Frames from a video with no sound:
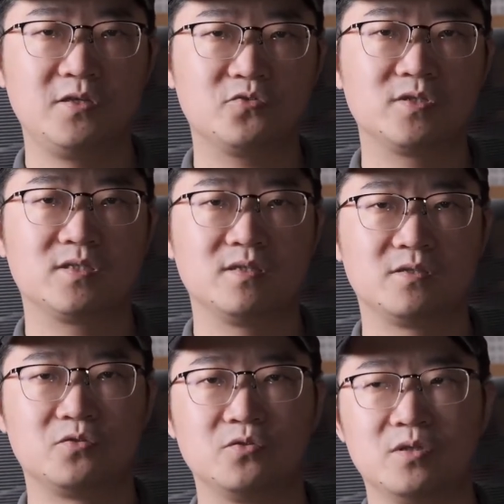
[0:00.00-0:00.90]

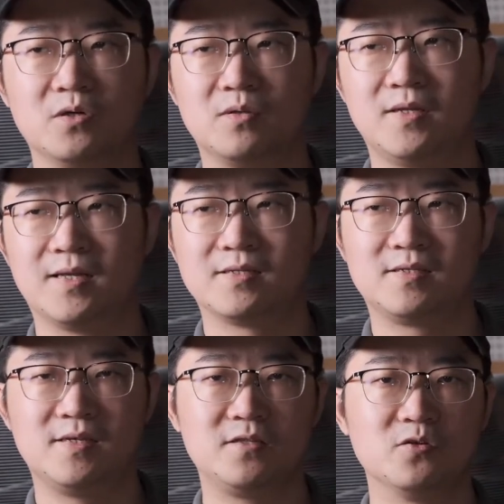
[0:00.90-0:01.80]
interesting to note that
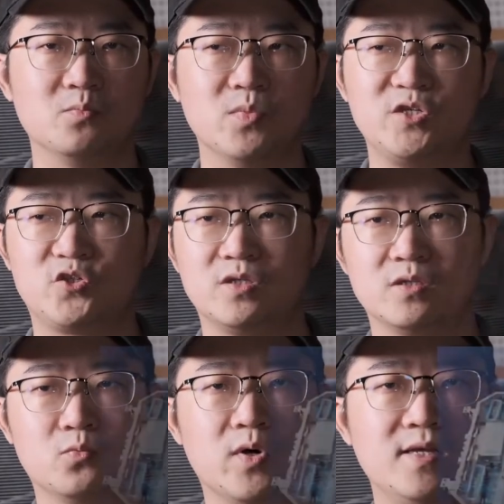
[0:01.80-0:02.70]
CATL
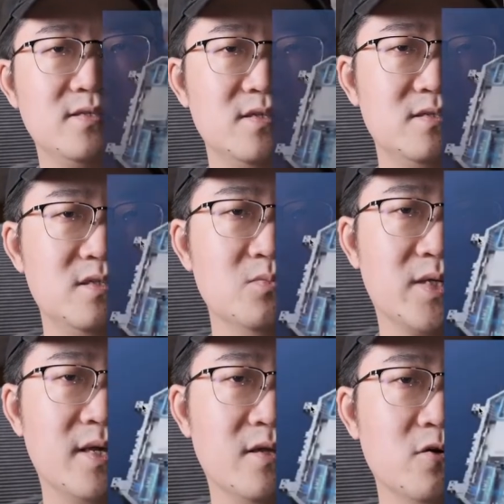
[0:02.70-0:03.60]
mentioned one
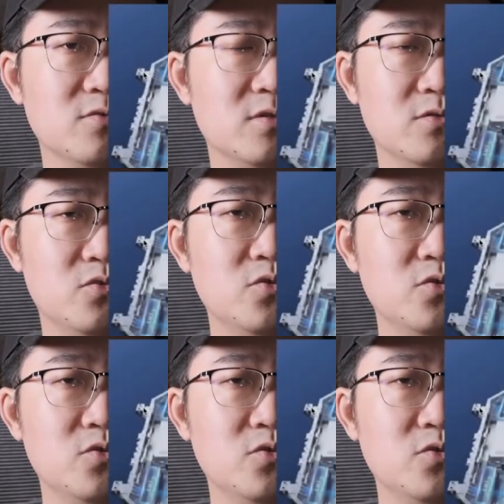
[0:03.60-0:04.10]
system can host